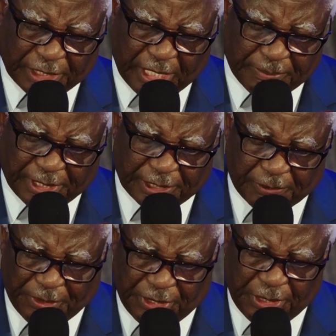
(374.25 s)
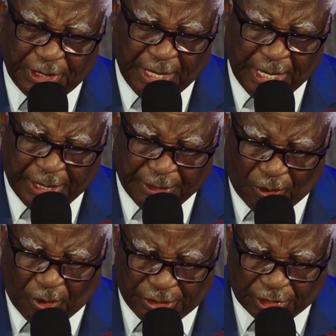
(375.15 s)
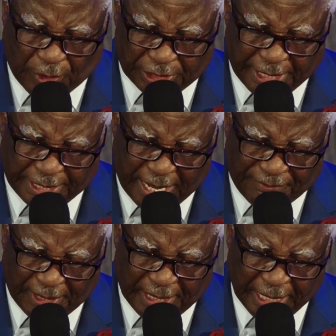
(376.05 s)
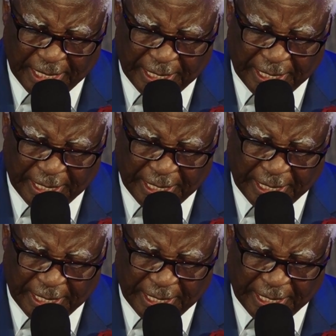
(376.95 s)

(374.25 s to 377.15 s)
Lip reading: tempted me, no, it was the devil.